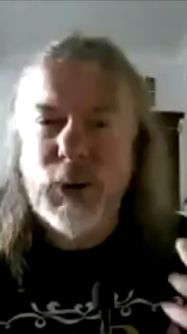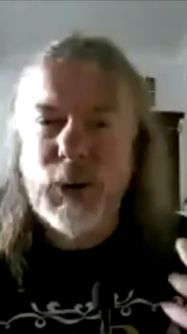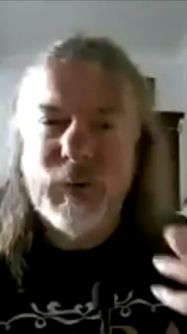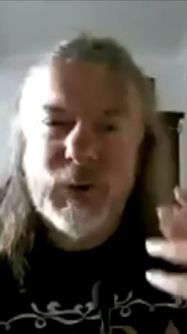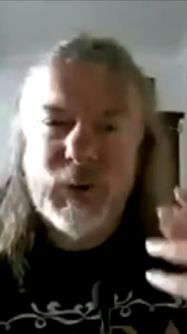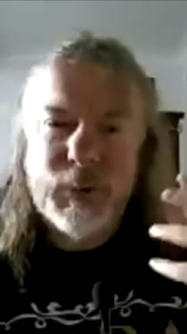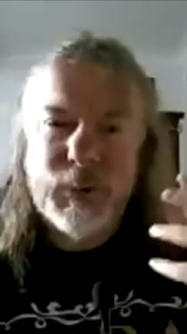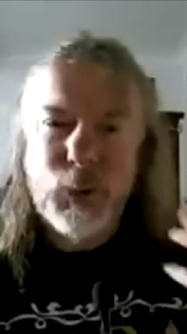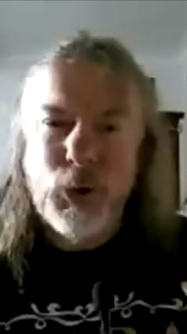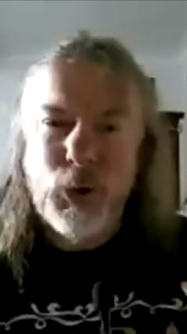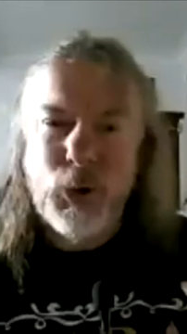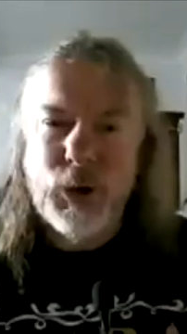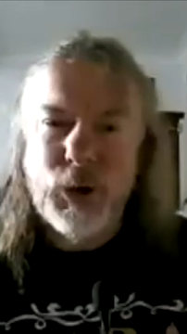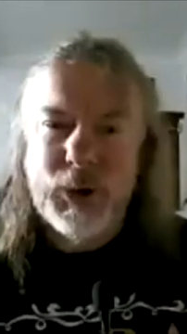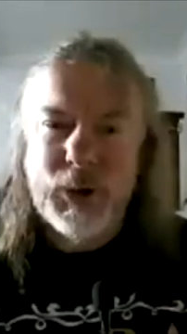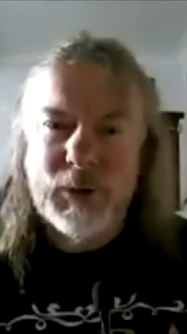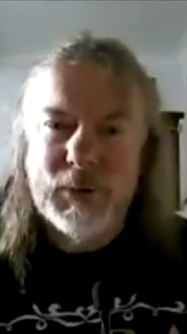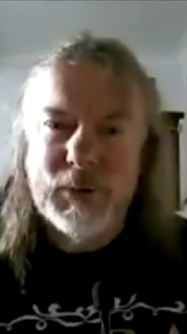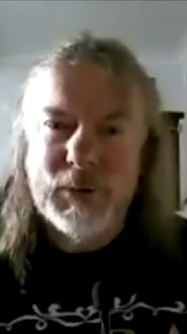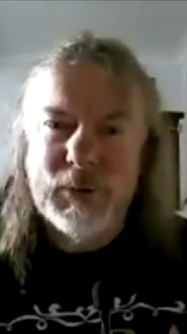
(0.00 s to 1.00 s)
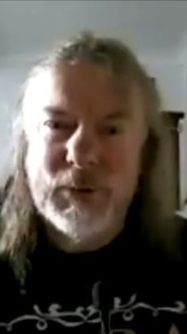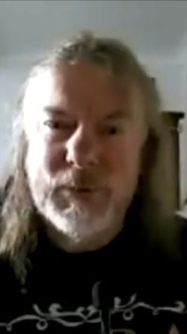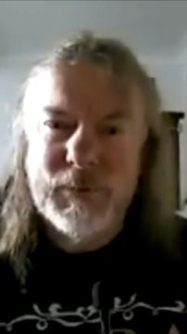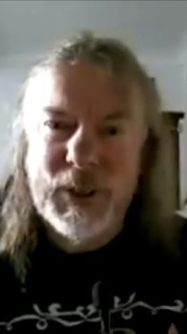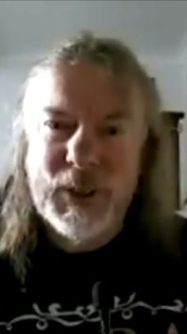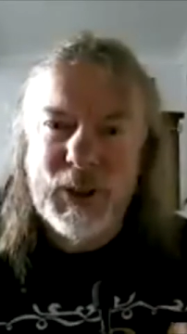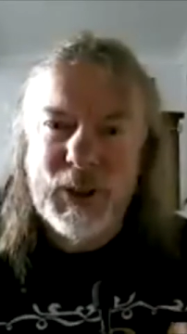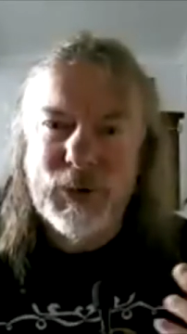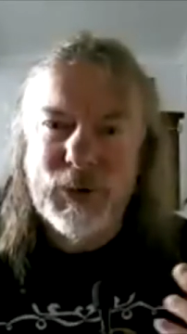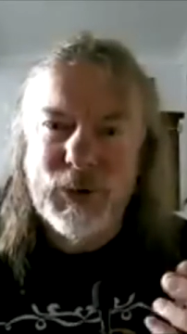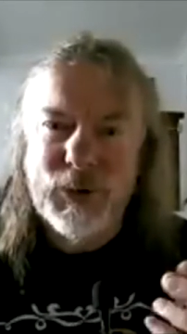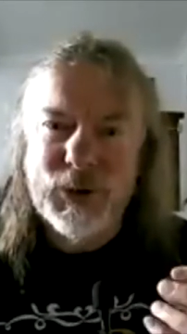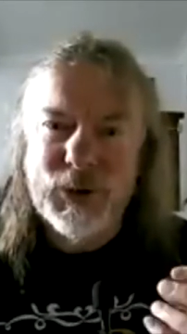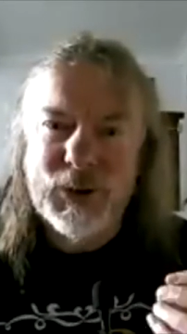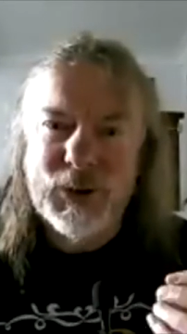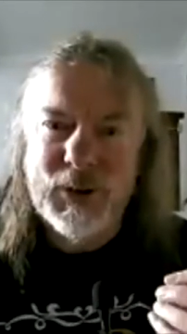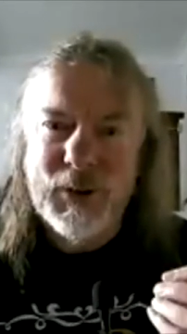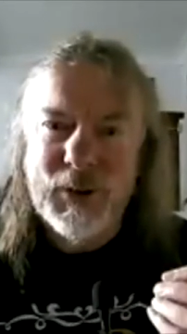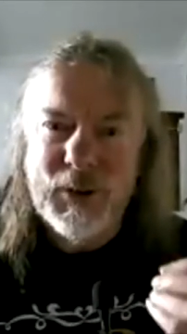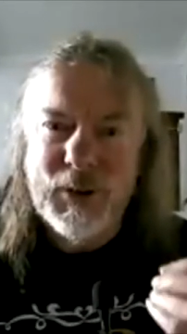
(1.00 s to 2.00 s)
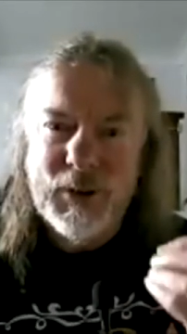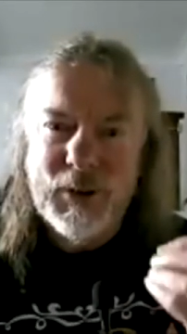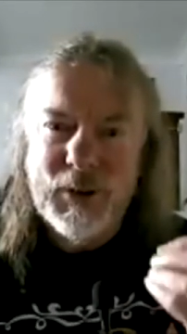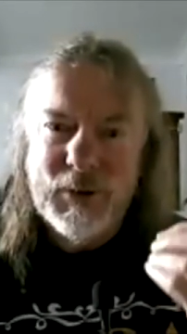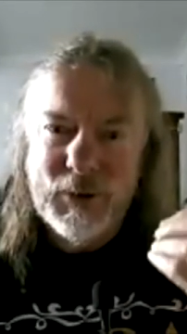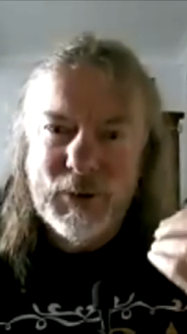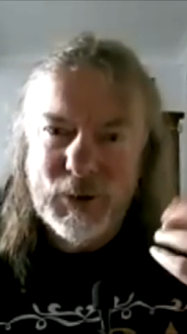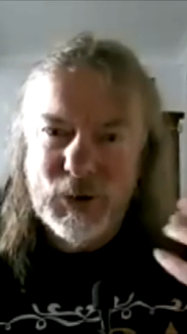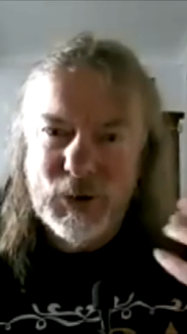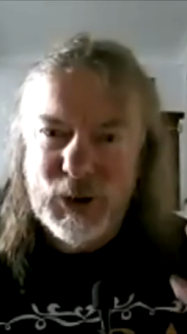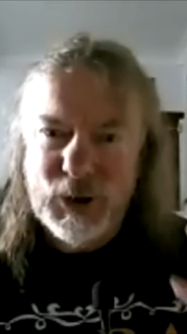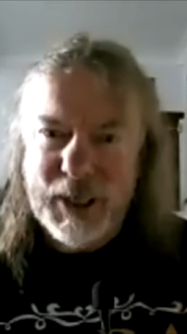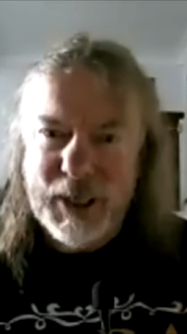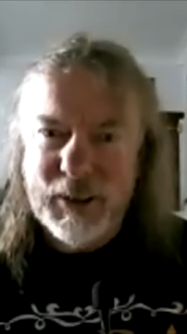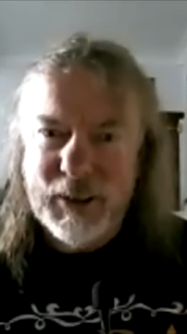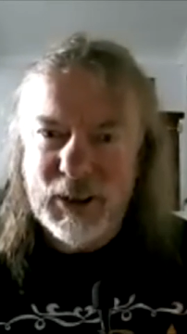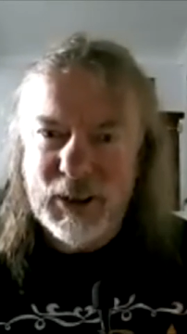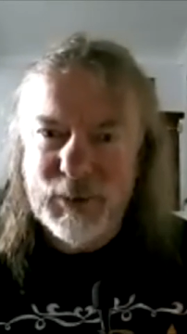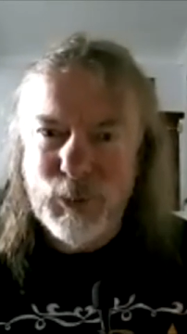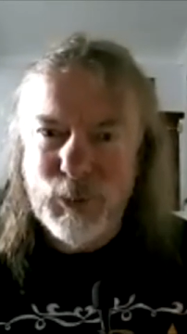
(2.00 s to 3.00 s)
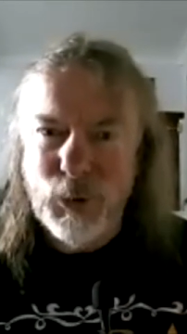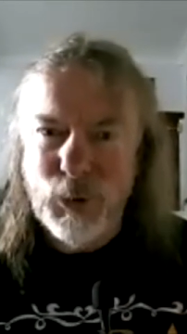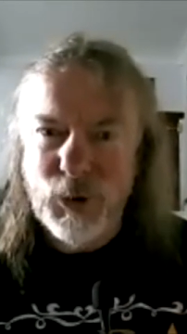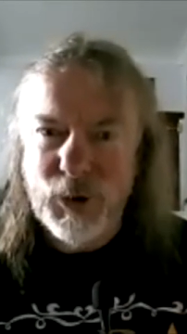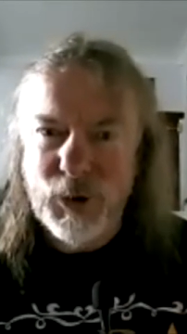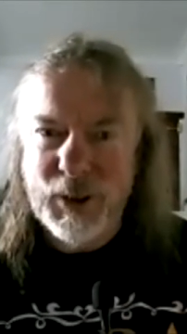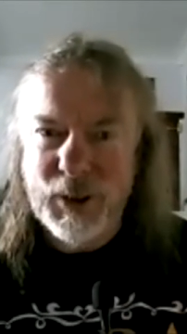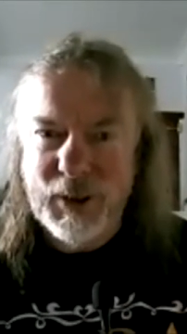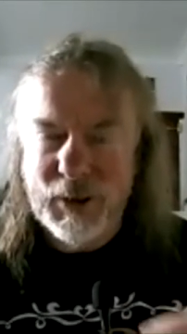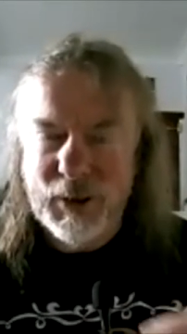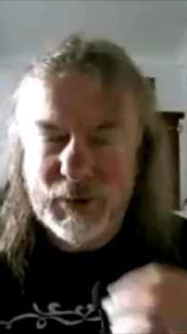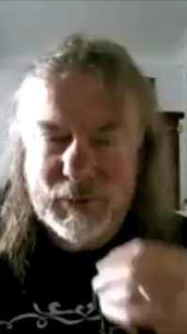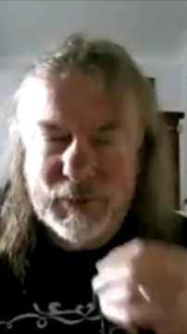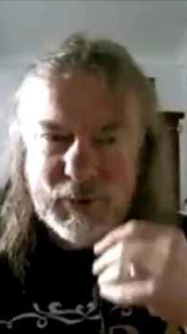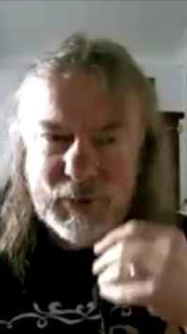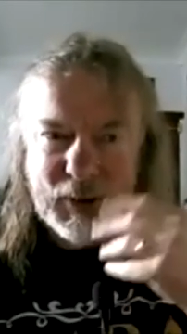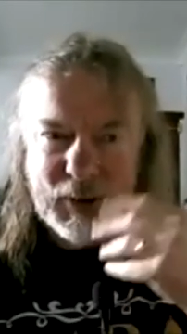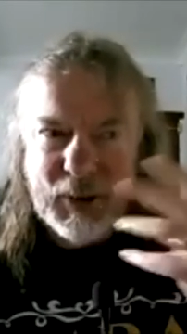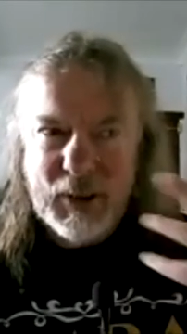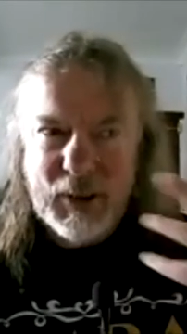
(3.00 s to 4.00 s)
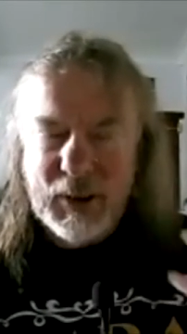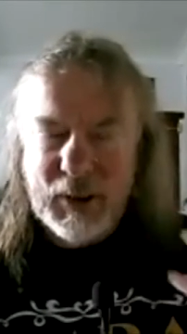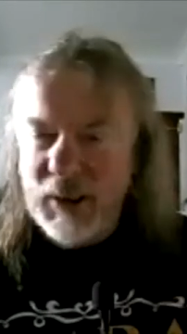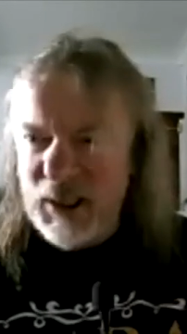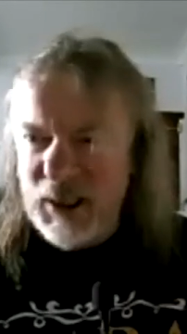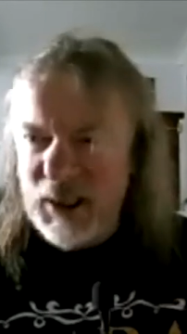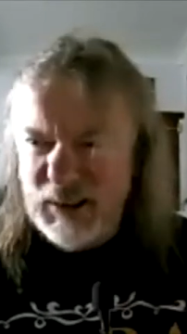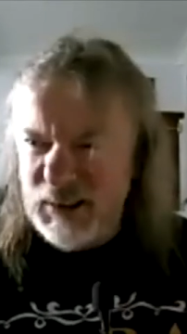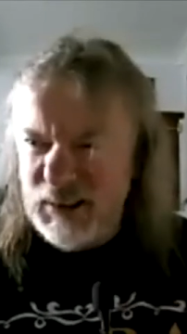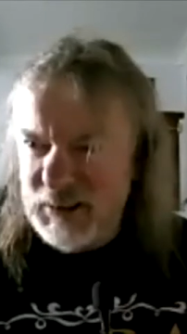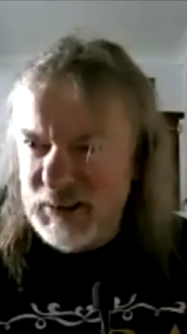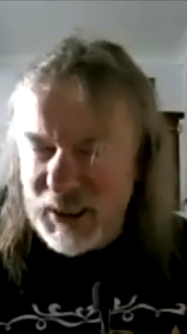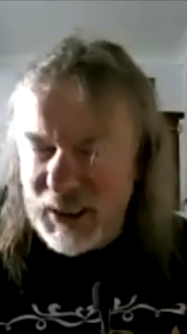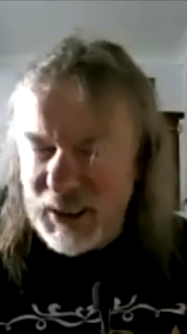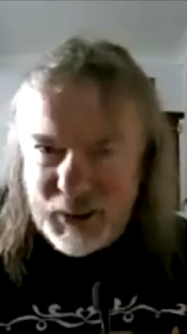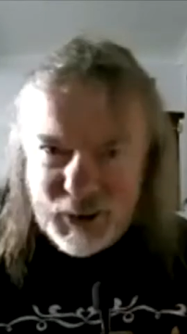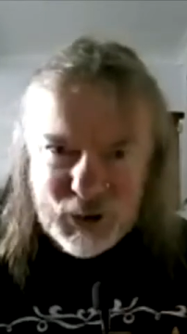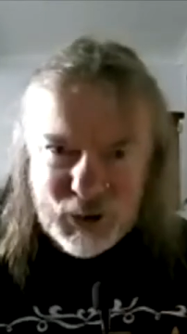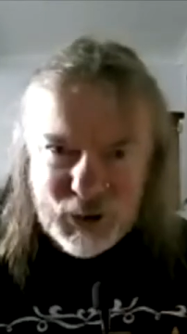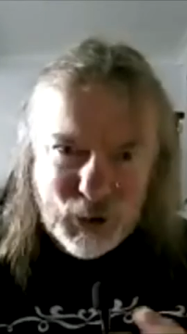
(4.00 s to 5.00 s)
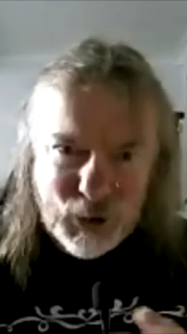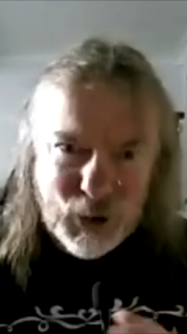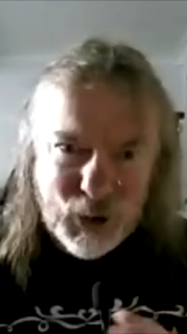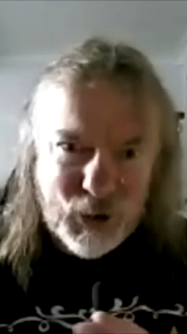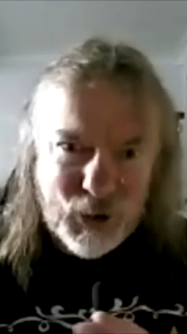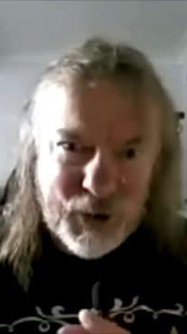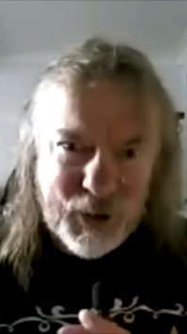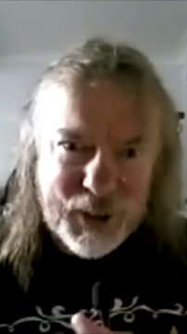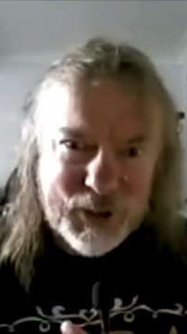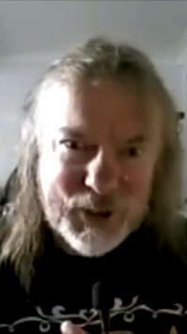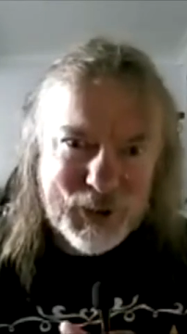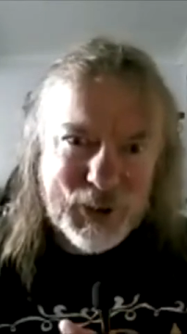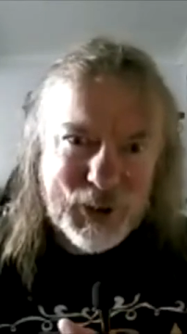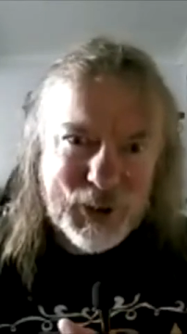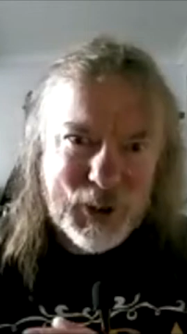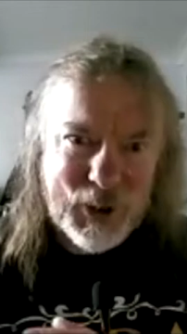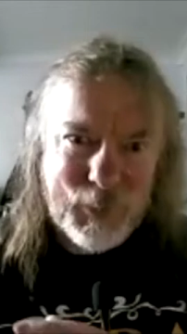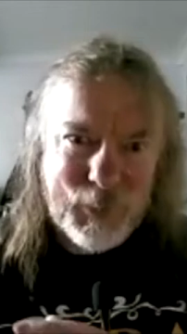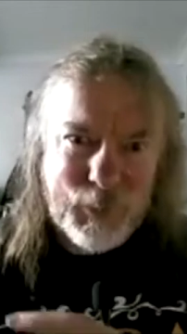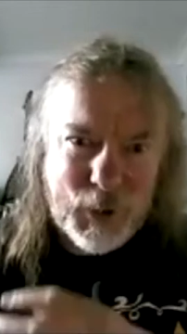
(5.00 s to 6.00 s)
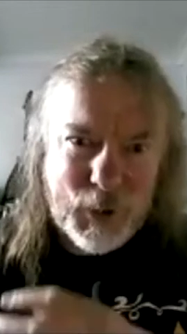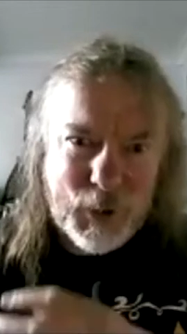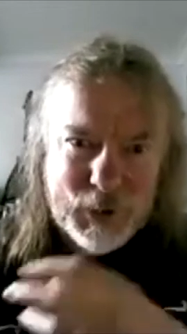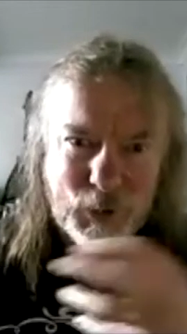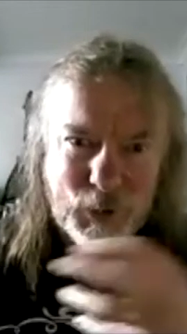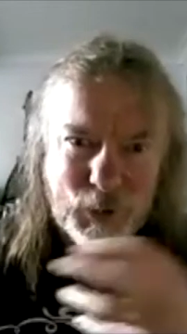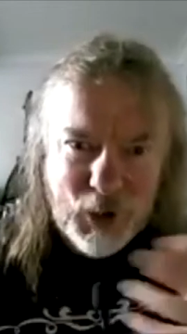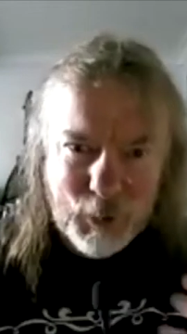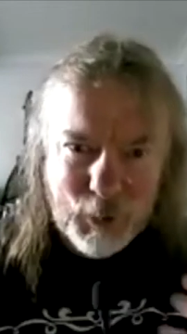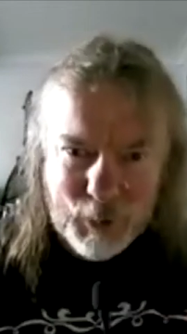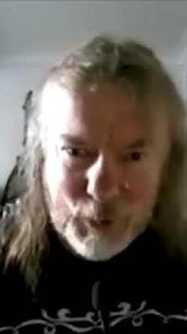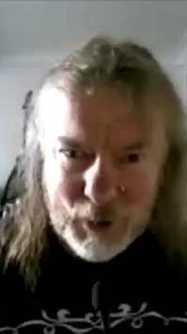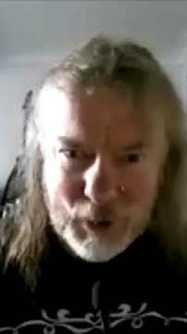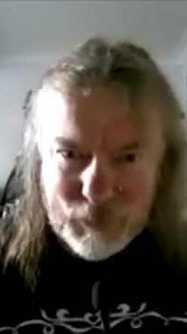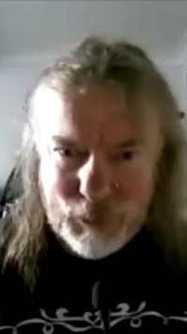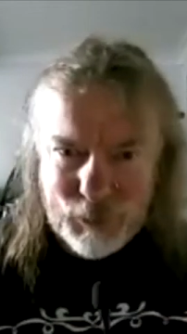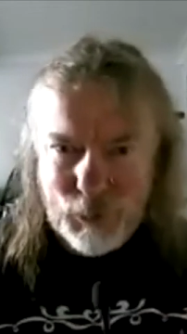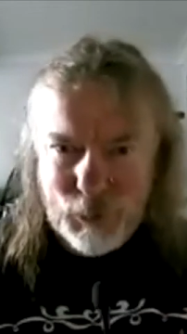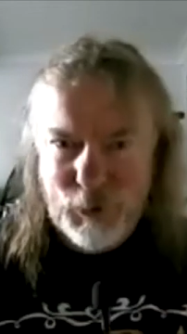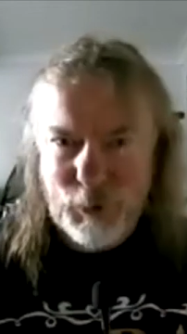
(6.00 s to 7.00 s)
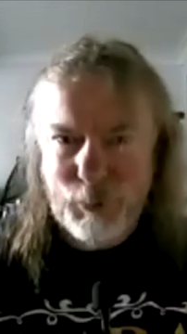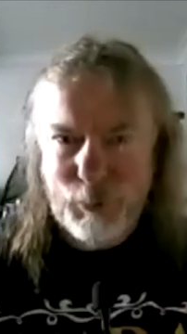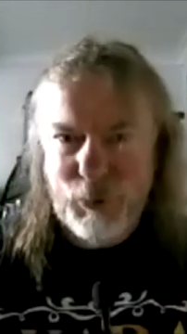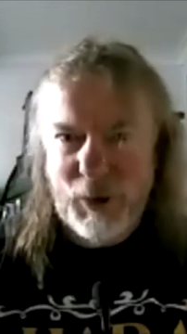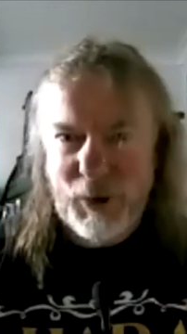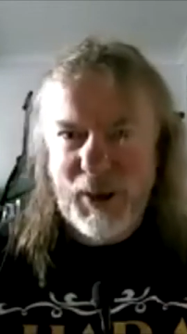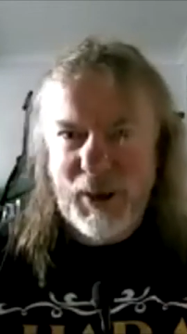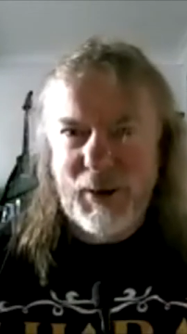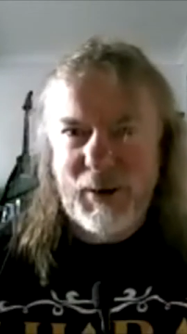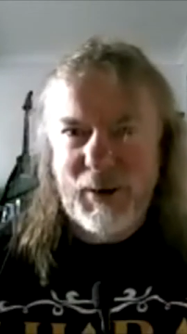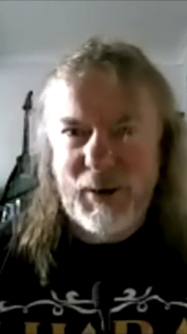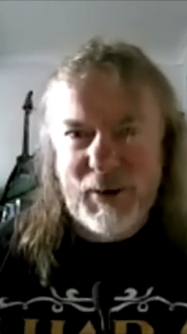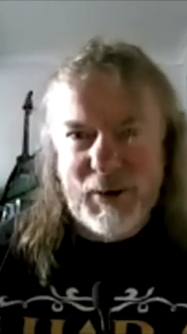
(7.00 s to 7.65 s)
spoken videos, just gentle spoken, either telling stories or doing a bit of role play.